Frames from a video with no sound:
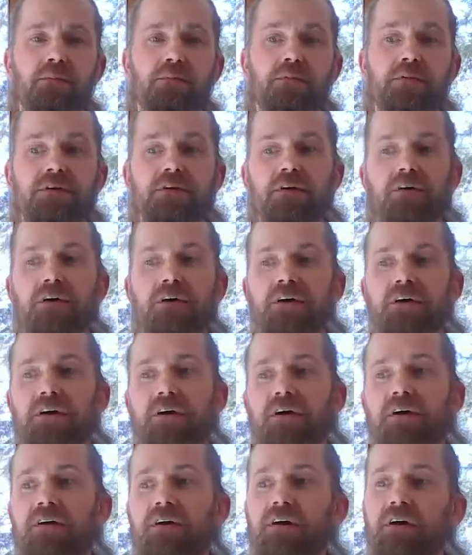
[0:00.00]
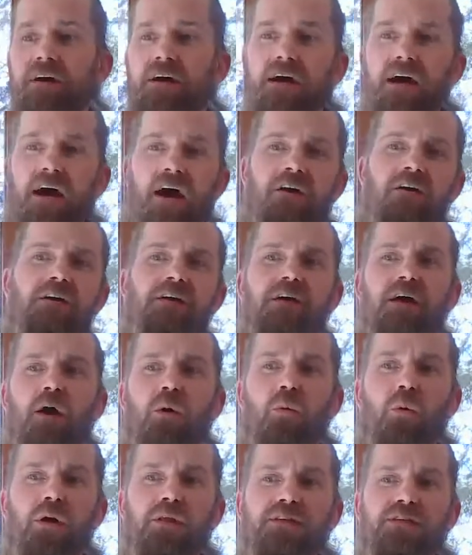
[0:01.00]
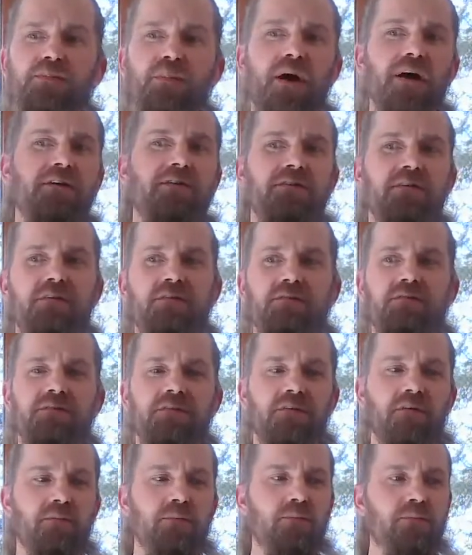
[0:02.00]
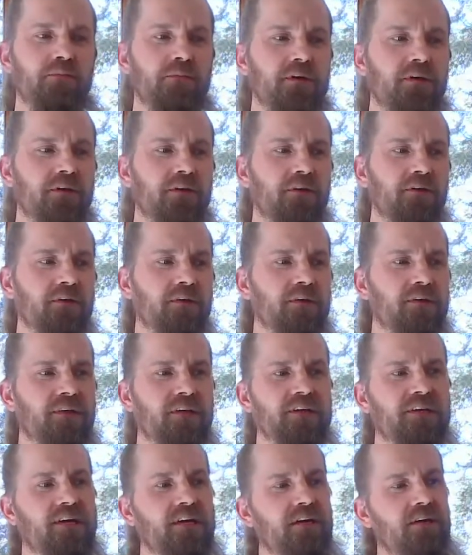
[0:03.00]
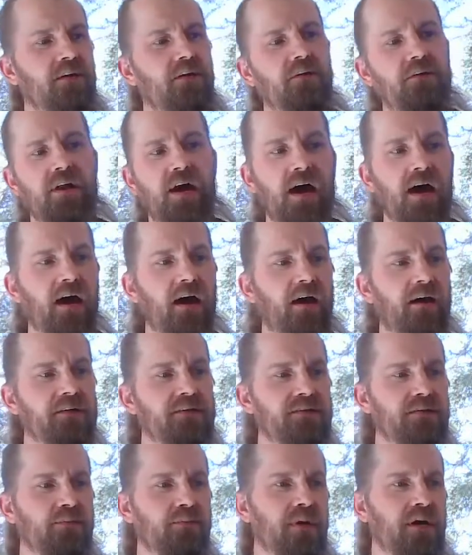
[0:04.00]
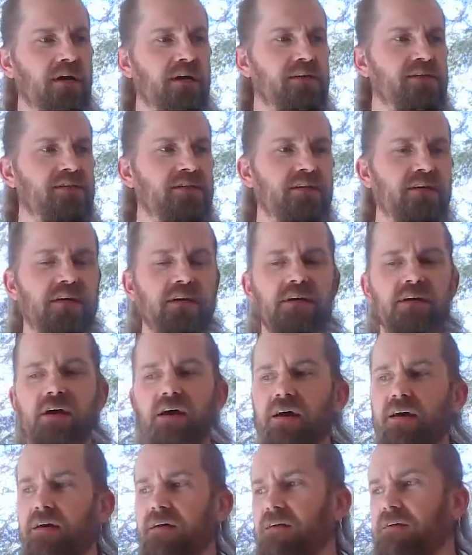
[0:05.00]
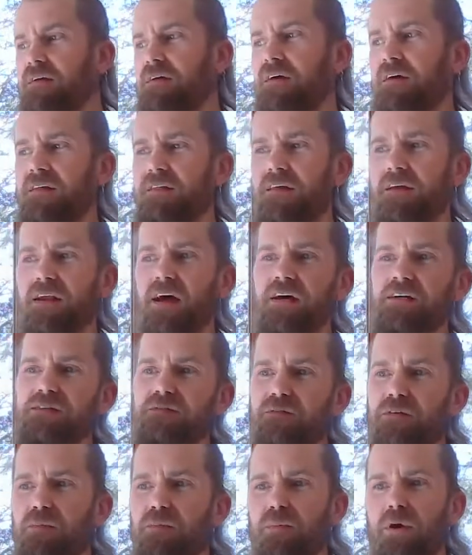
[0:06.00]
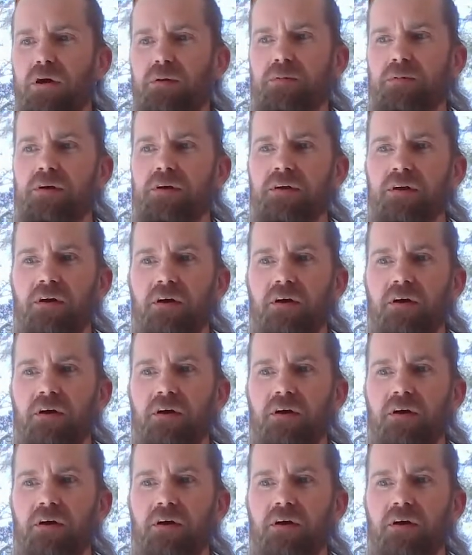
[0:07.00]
You'll hear everything on one spectrum from, the keto diet's amazing, and the next one might be,